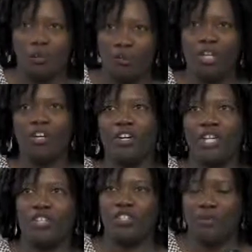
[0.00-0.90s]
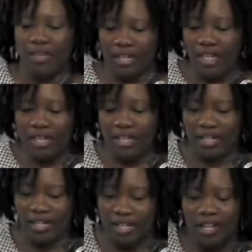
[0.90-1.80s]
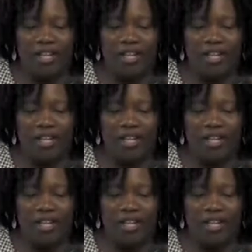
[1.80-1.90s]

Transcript: we heard that she was ill, and